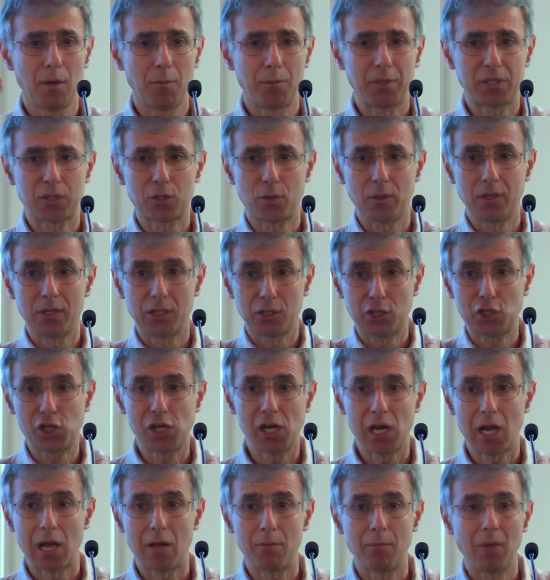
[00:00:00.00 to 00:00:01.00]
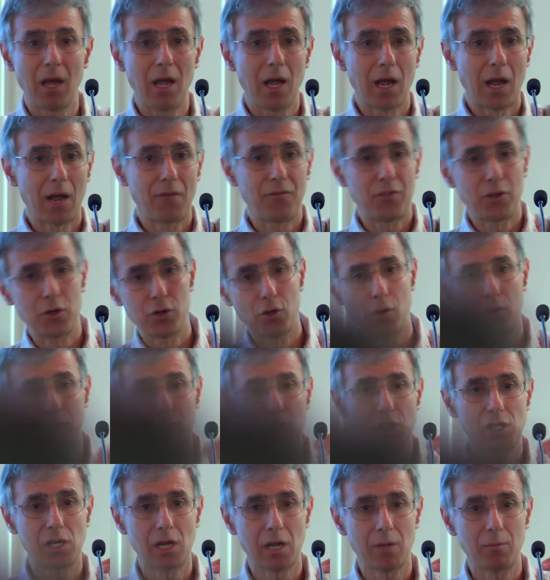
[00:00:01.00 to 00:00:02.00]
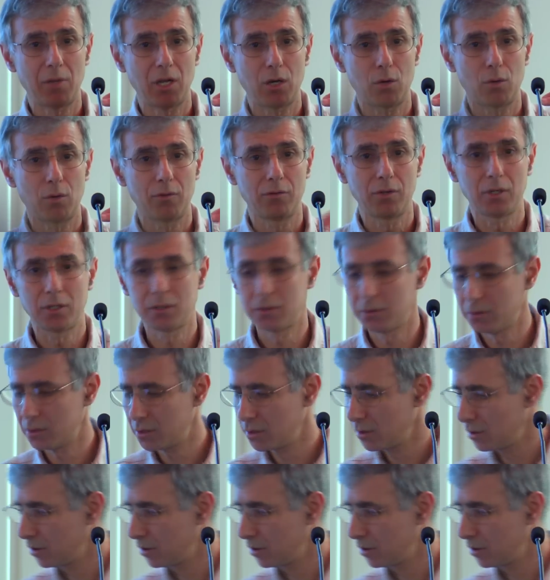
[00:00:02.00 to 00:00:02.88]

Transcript: between the GM and the non-GM equivalent.